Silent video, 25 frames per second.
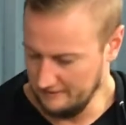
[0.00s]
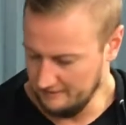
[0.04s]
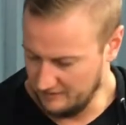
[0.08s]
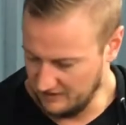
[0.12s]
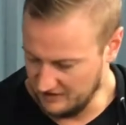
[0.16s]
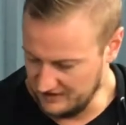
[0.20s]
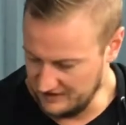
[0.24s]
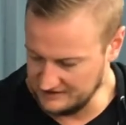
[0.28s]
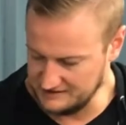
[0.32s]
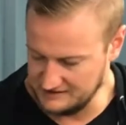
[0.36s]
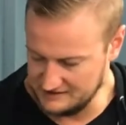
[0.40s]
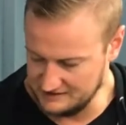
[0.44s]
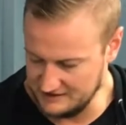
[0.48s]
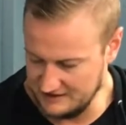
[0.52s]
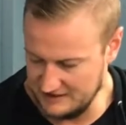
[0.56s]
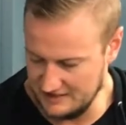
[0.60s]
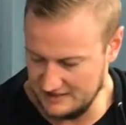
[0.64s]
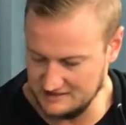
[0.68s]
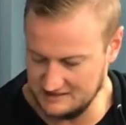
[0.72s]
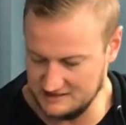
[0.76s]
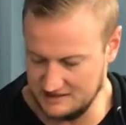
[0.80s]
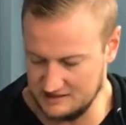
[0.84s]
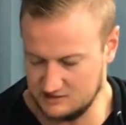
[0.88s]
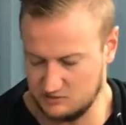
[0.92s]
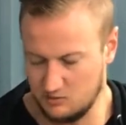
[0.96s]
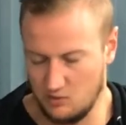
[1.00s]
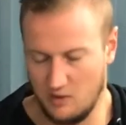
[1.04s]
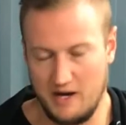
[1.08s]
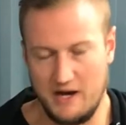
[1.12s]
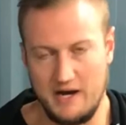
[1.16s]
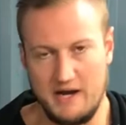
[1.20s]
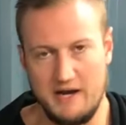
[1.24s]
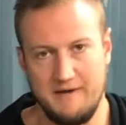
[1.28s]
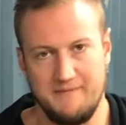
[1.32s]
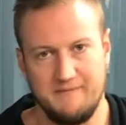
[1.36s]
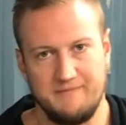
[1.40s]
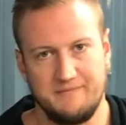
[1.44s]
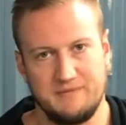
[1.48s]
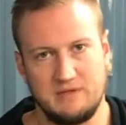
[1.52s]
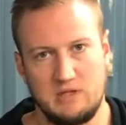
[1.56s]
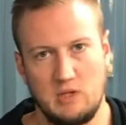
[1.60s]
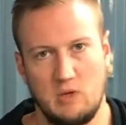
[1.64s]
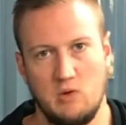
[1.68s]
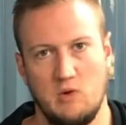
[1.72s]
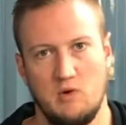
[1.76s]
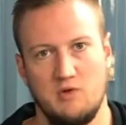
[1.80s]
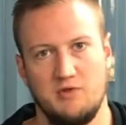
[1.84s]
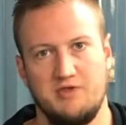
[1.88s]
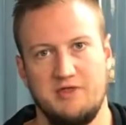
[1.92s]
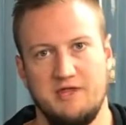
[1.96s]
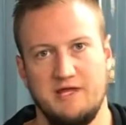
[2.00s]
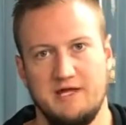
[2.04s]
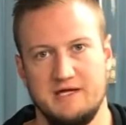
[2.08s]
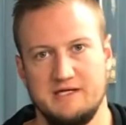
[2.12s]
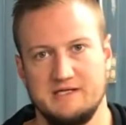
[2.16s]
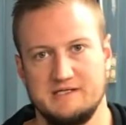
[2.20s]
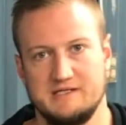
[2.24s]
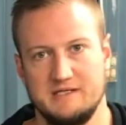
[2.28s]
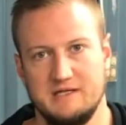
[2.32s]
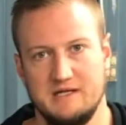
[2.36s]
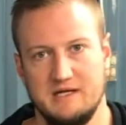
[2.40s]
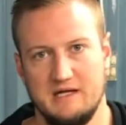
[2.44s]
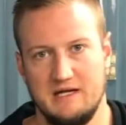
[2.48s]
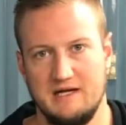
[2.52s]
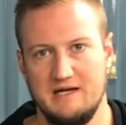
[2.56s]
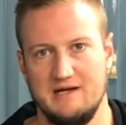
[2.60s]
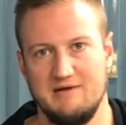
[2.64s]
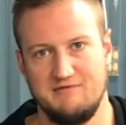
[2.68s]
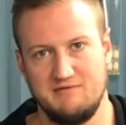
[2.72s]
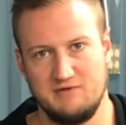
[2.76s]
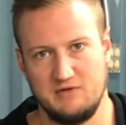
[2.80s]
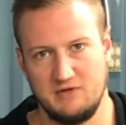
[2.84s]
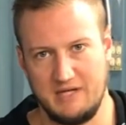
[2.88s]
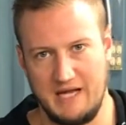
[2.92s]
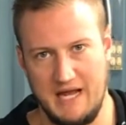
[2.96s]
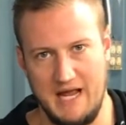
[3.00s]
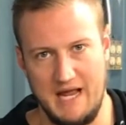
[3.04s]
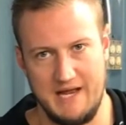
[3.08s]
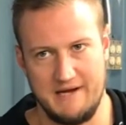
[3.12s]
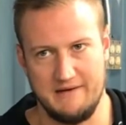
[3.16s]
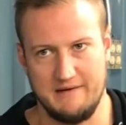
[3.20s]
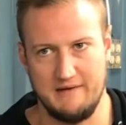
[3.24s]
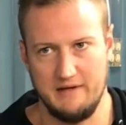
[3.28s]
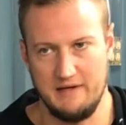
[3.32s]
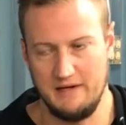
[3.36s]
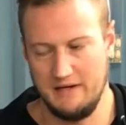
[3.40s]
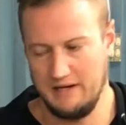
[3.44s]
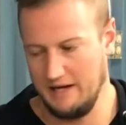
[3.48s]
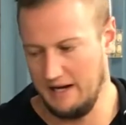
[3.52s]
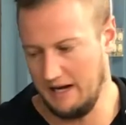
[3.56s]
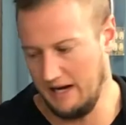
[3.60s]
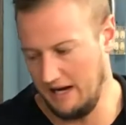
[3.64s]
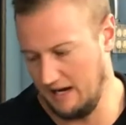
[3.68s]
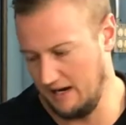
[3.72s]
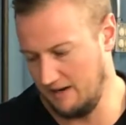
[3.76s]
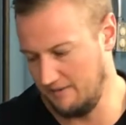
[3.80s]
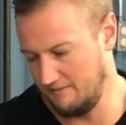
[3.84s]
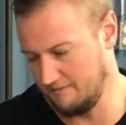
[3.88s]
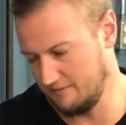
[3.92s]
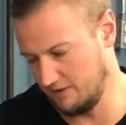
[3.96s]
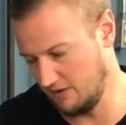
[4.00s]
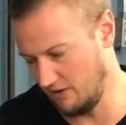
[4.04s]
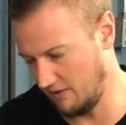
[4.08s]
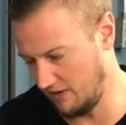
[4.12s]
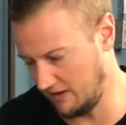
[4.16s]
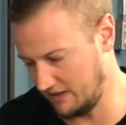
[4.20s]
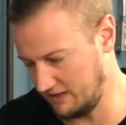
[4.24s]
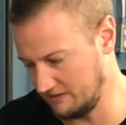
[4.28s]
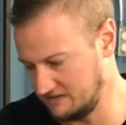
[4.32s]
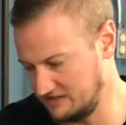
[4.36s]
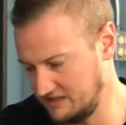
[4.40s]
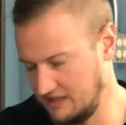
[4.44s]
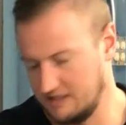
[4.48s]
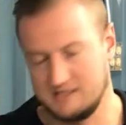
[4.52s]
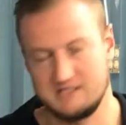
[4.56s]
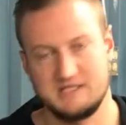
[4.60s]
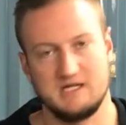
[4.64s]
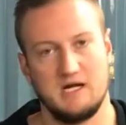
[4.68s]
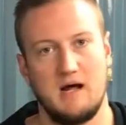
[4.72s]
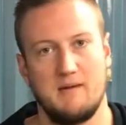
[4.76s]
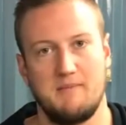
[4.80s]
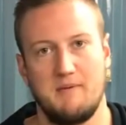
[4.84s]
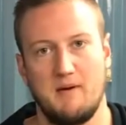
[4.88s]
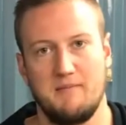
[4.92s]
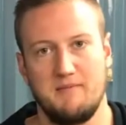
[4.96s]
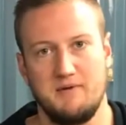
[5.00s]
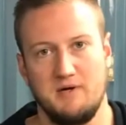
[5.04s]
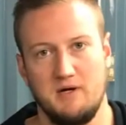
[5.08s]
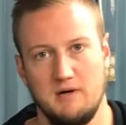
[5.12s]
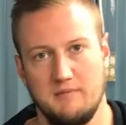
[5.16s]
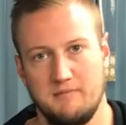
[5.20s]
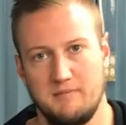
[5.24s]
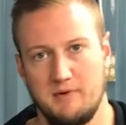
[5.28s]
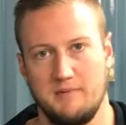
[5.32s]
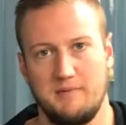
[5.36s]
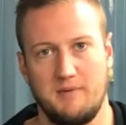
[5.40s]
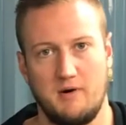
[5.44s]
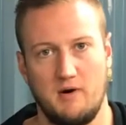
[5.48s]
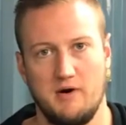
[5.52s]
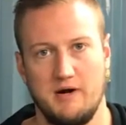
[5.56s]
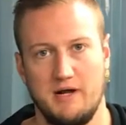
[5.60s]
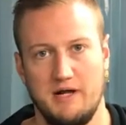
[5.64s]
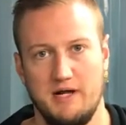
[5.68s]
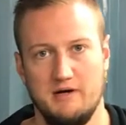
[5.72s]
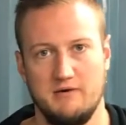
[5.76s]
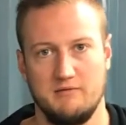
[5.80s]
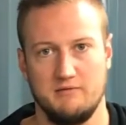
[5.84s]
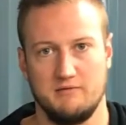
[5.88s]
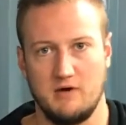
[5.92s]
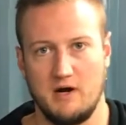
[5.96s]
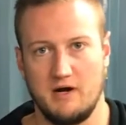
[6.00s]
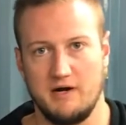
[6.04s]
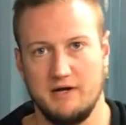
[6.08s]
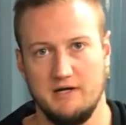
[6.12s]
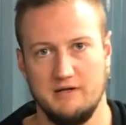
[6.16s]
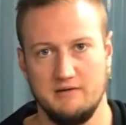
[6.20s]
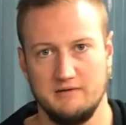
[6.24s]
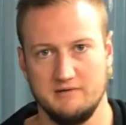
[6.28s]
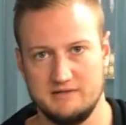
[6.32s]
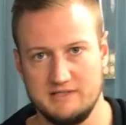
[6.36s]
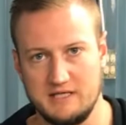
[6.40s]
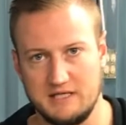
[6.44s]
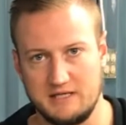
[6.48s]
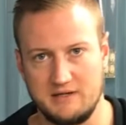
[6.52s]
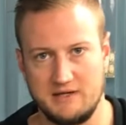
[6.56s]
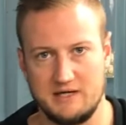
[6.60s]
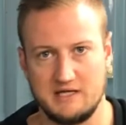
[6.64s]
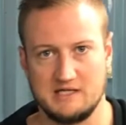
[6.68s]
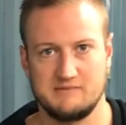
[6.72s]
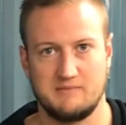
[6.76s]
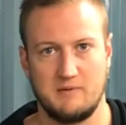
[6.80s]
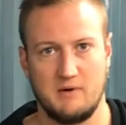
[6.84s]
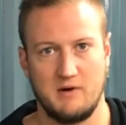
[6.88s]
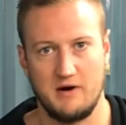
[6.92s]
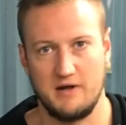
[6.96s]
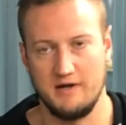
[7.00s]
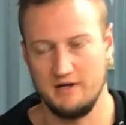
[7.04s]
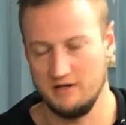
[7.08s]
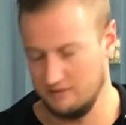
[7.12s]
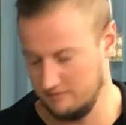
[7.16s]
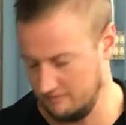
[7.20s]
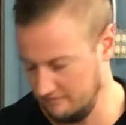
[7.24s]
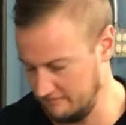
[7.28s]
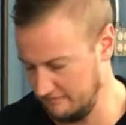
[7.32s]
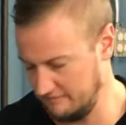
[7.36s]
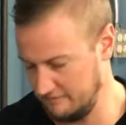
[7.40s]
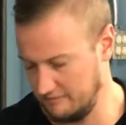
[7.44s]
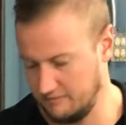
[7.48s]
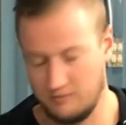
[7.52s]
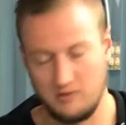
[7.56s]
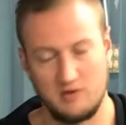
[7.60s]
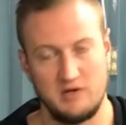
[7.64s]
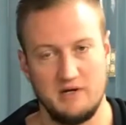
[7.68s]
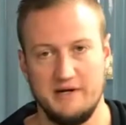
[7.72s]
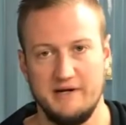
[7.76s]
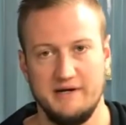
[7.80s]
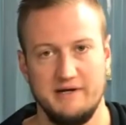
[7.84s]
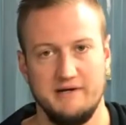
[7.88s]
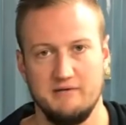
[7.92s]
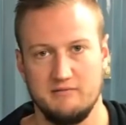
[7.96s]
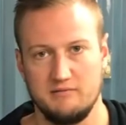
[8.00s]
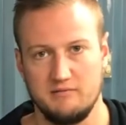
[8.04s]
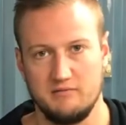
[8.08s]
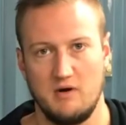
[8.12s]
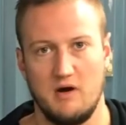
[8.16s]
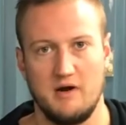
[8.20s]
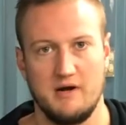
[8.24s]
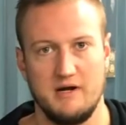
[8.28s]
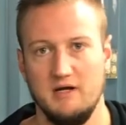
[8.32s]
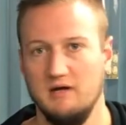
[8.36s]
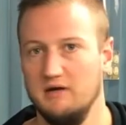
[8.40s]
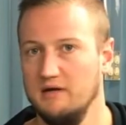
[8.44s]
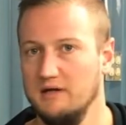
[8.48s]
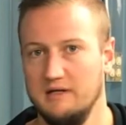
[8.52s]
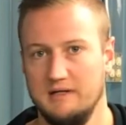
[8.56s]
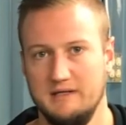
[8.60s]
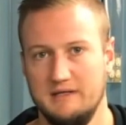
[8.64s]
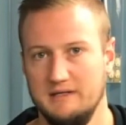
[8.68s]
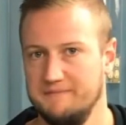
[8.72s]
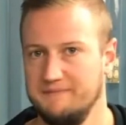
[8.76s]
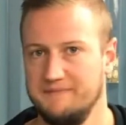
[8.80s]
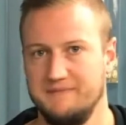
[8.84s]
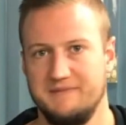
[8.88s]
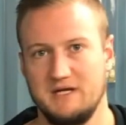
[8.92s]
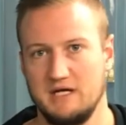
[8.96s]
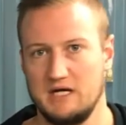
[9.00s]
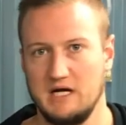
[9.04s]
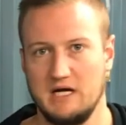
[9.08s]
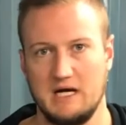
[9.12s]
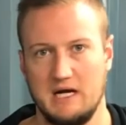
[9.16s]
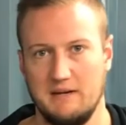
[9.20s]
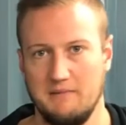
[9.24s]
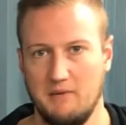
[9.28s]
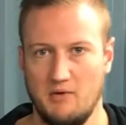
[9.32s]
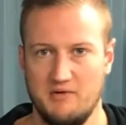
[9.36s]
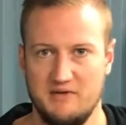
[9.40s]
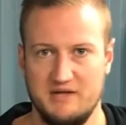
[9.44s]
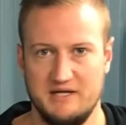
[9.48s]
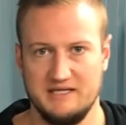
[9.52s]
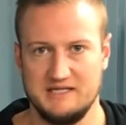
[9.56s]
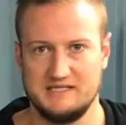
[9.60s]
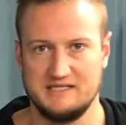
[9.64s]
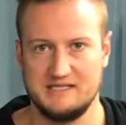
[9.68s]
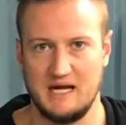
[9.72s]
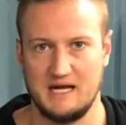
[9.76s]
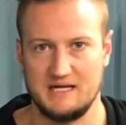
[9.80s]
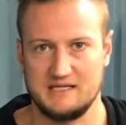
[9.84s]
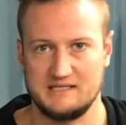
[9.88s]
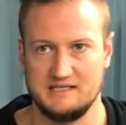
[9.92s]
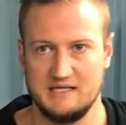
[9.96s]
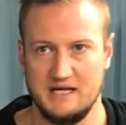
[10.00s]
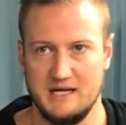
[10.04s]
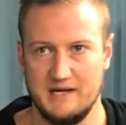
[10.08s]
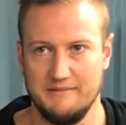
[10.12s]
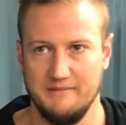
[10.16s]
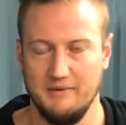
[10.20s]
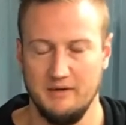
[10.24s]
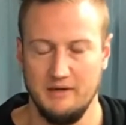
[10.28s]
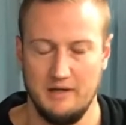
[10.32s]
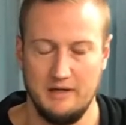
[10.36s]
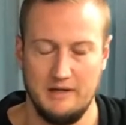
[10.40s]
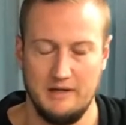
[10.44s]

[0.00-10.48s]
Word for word: But this is the easiest way to hold things if you can. Um, you know, I can set a stop up here, put a part in, run it, take the next part in, put it in, run it. They're going to come out the exact same.